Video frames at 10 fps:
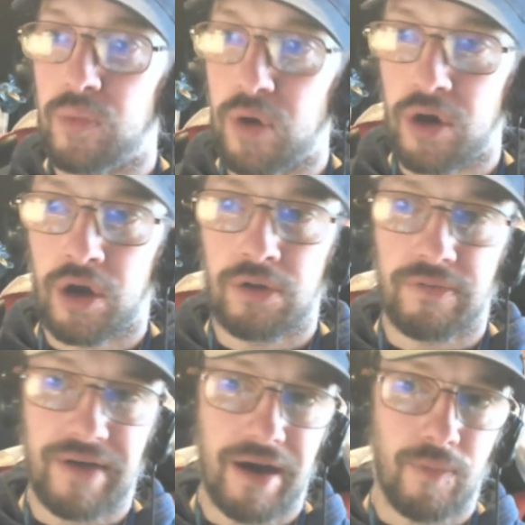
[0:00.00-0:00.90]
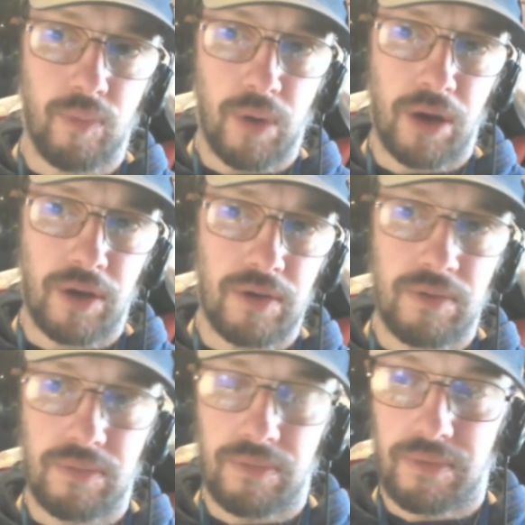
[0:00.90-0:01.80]
work without one.
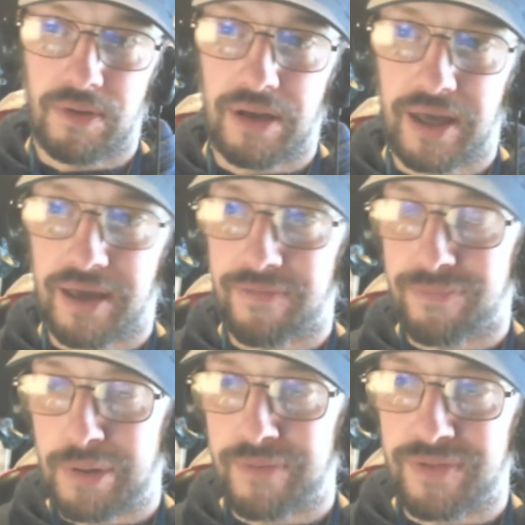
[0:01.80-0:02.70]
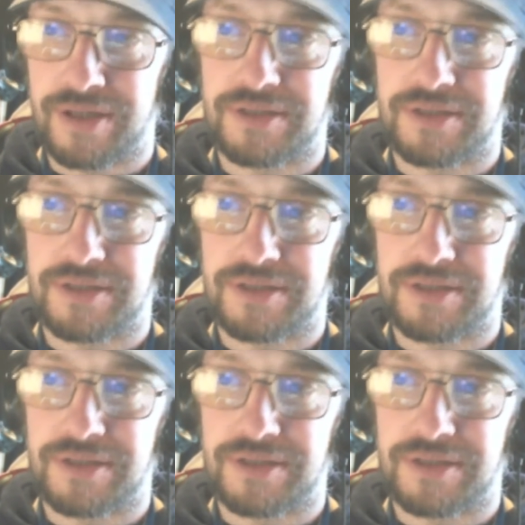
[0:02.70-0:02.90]
Like, if one of these